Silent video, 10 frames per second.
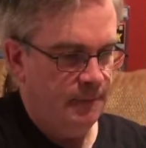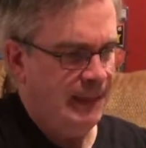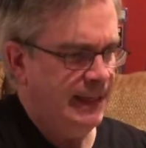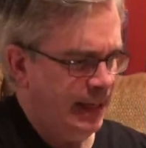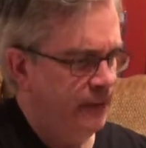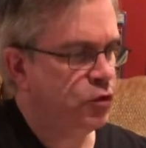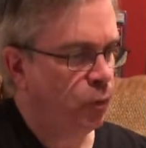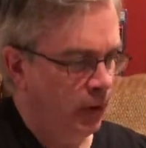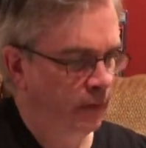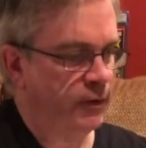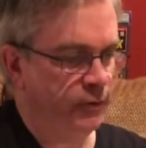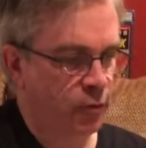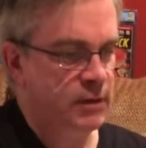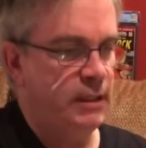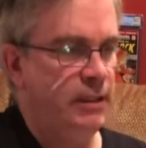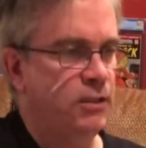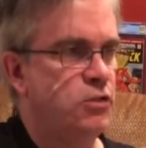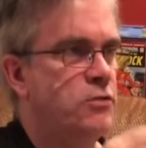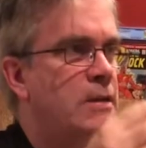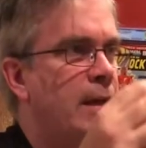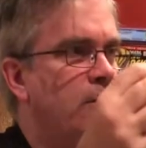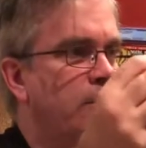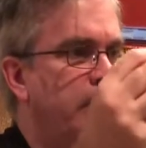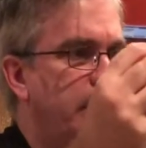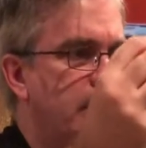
I think I have 12 of the 14 issues now of Leading